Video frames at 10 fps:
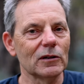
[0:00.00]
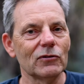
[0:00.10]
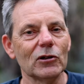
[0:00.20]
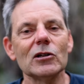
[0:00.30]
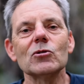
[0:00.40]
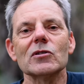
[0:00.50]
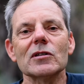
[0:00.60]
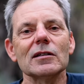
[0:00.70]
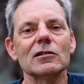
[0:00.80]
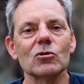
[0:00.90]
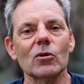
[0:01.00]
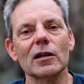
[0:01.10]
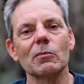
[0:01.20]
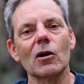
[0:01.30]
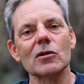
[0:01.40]
interested in
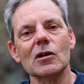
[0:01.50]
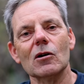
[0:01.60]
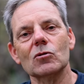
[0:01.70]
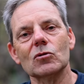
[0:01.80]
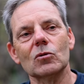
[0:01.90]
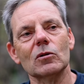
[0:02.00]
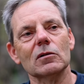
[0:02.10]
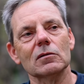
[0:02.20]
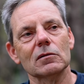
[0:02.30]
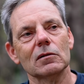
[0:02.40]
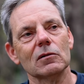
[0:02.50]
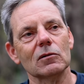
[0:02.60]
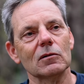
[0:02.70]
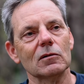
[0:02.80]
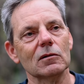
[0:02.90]
joining a motorcycle tour
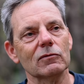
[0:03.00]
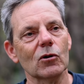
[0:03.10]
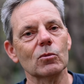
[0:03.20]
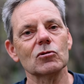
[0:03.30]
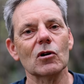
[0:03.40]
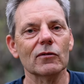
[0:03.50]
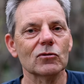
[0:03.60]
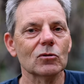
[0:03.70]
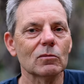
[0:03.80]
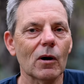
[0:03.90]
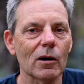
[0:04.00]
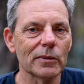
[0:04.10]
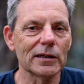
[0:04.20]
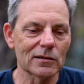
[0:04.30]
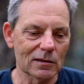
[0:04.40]
or a four-wheel drive tour, by all
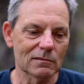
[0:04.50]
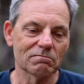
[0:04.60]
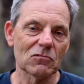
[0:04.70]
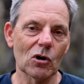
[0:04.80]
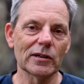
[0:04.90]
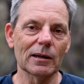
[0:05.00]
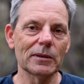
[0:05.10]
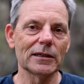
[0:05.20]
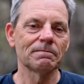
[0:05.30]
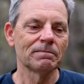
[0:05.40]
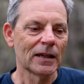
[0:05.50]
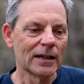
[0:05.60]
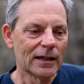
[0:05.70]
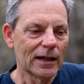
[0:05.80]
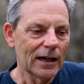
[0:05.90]
means contact me.
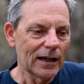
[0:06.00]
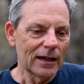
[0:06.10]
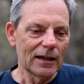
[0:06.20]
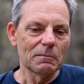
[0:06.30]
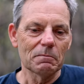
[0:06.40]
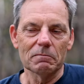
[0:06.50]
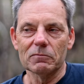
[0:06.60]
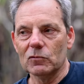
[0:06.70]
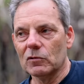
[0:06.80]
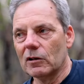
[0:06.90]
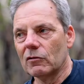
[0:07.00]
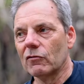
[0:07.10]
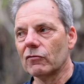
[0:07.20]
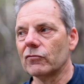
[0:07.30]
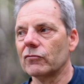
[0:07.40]
For
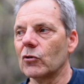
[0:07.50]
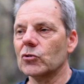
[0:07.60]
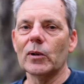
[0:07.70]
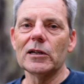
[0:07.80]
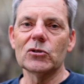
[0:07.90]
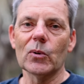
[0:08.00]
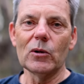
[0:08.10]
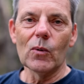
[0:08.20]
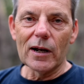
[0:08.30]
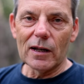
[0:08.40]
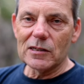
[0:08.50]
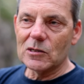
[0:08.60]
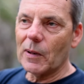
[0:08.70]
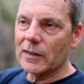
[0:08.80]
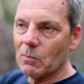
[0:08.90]
2021, I
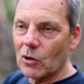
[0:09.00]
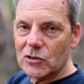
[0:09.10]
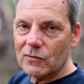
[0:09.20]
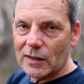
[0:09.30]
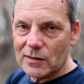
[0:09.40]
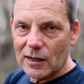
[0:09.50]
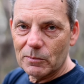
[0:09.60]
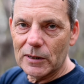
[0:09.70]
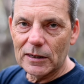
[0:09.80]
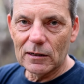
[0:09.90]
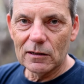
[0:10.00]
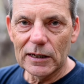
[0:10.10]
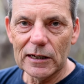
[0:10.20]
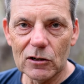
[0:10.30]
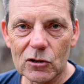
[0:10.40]
suspect most of that's going to be
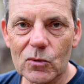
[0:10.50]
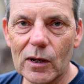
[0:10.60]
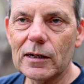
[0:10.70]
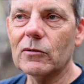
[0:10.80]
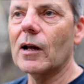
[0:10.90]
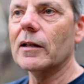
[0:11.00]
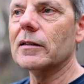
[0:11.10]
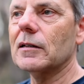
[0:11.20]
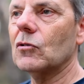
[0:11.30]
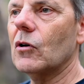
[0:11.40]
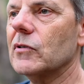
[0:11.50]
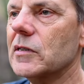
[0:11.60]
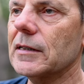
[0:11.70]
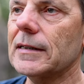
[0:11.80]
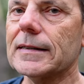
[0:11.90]
here in Australia rather than
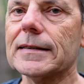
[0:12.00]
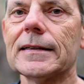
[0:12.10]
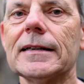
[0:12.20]
overseas.